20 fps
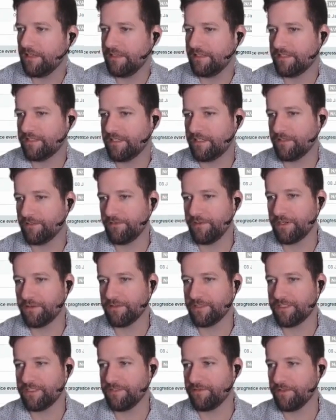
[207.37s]
center
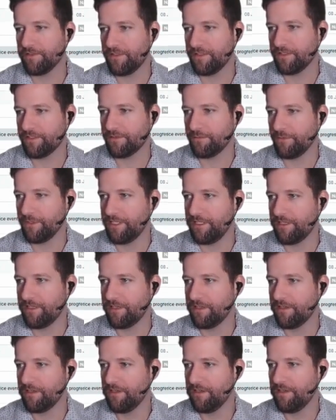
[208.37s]
frequency for this week,
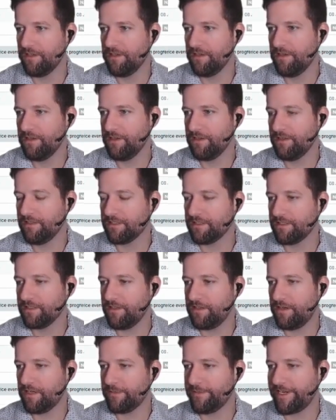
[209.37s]
it's going to
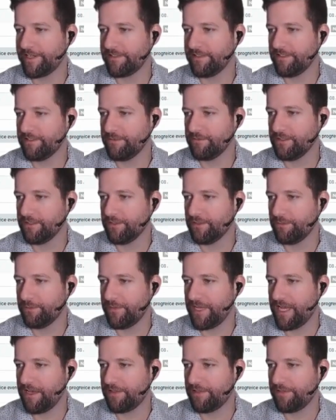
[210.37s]
automatically do a little
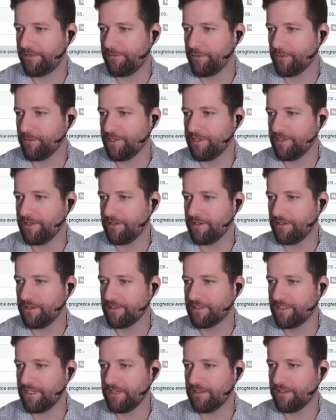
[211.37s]
math for me here,
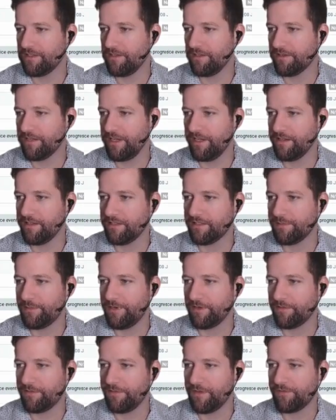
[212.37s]
say that, okay, it's
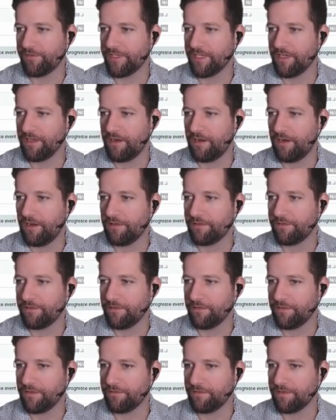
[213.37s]
about 50 off,
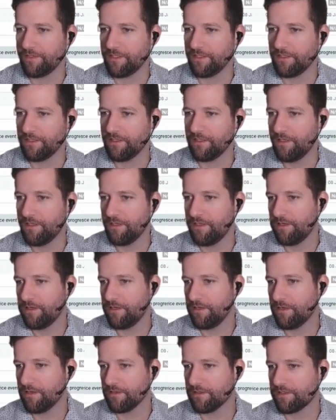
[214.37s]
50
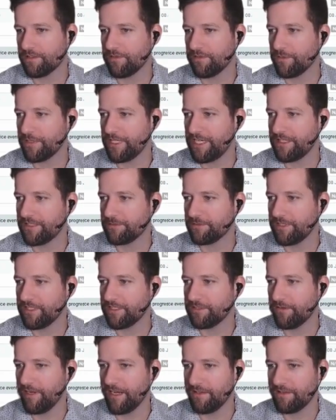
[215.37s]
hertz from last
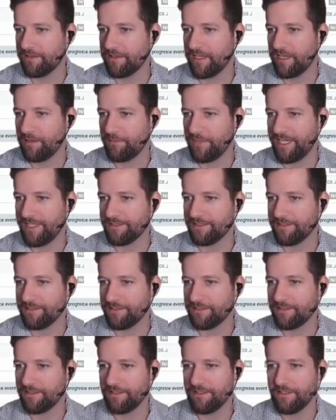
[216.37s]
week. Great, that
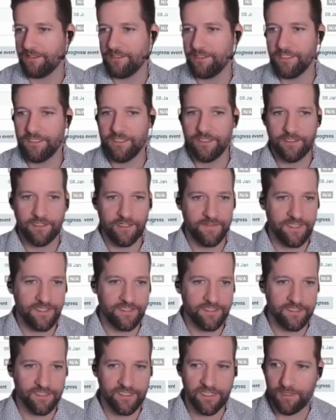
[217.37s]
passes. And
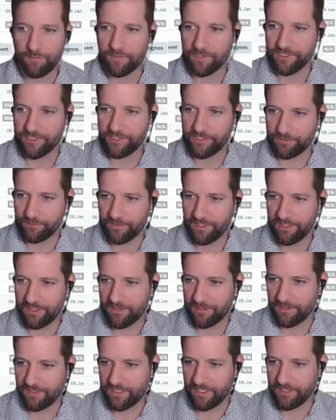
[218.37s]
that's accomplished
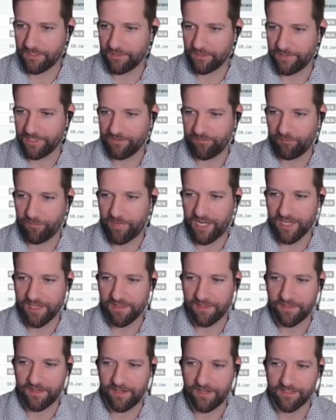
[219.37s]
with a little bit of
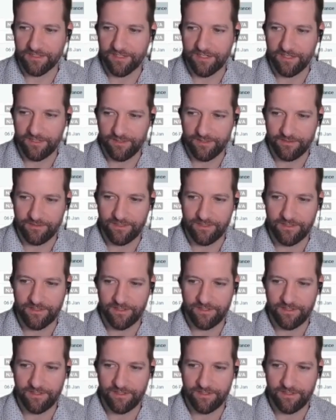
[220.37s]
Python code